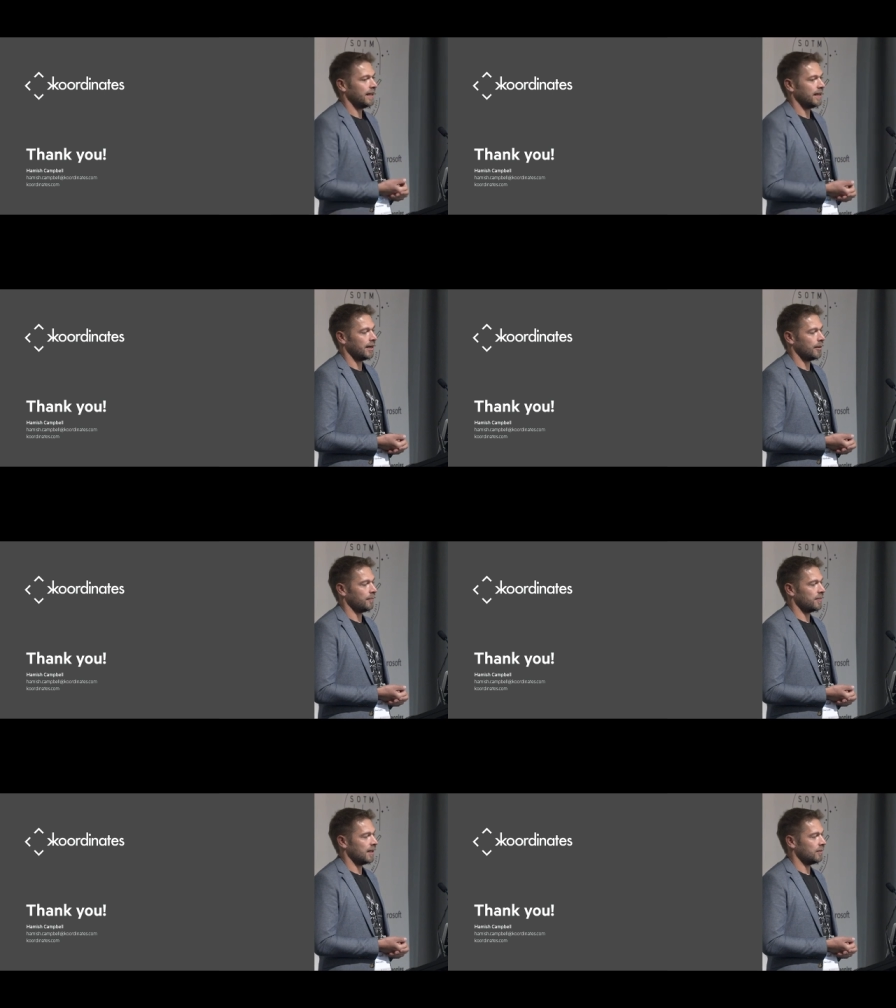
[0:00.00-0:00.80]

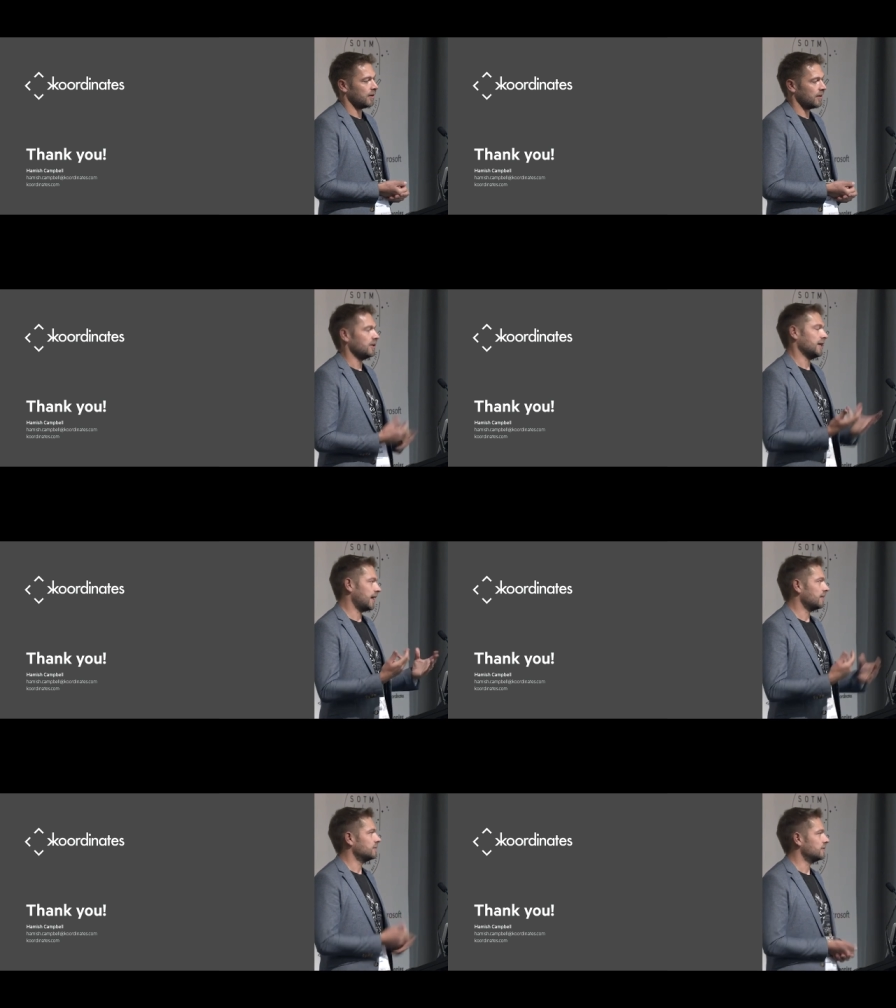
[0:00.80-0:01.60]
um, then we're like, well,
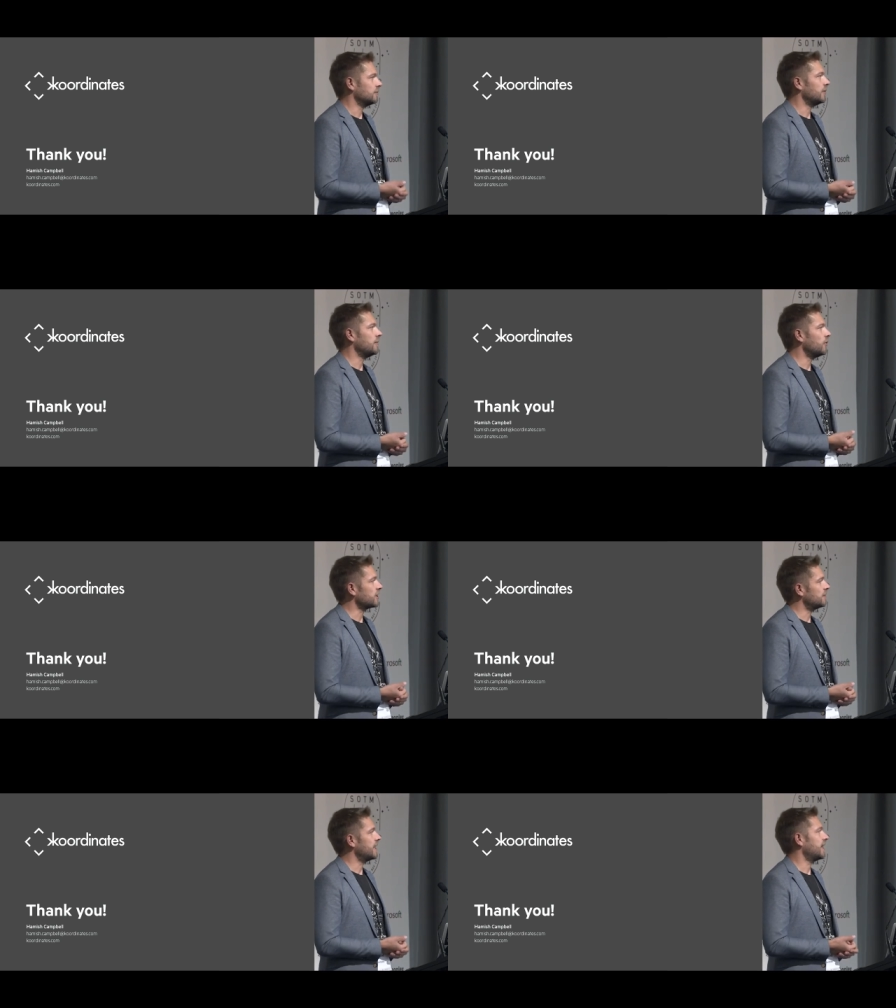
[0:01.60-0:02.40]
okay, well, we
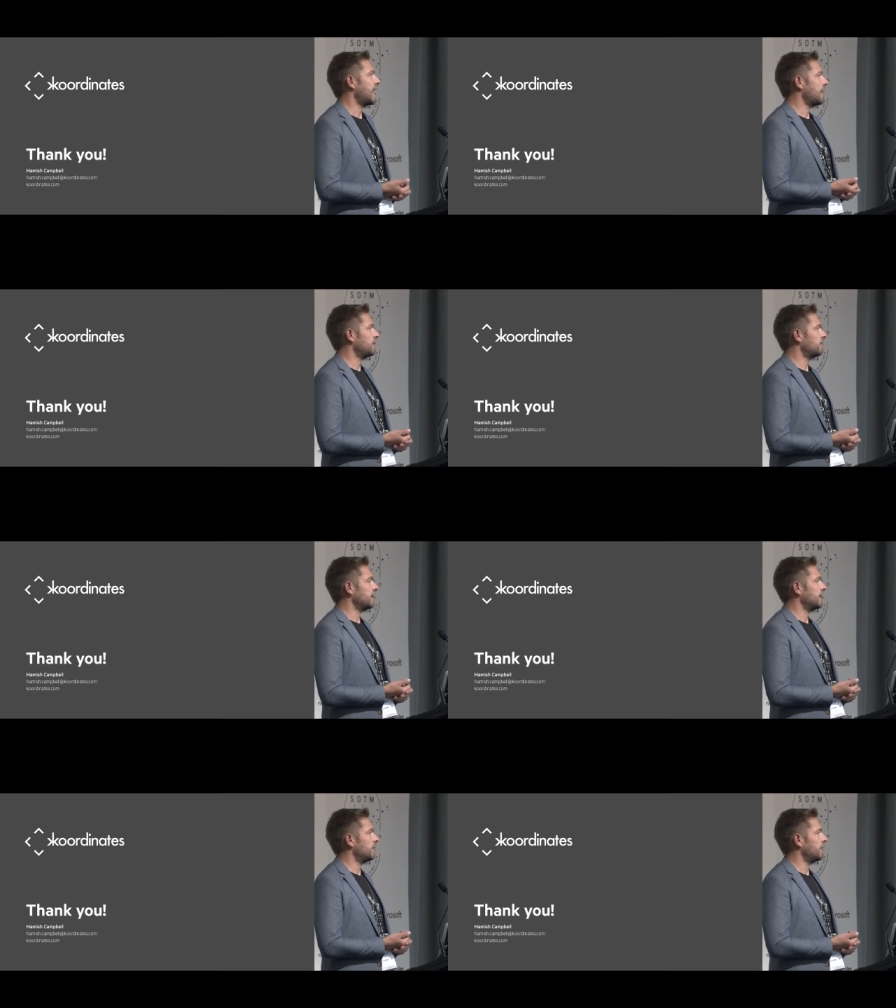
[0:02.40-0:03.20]
work to make that happen
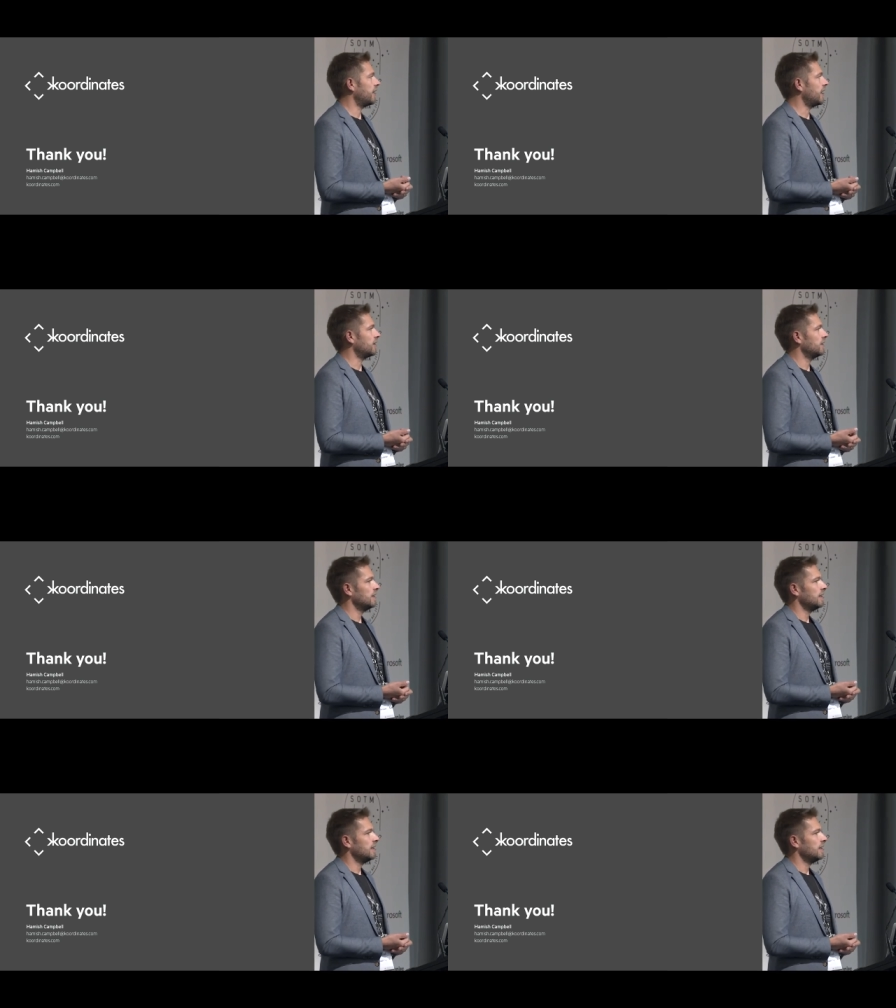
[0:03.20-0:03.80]
rather the other way around.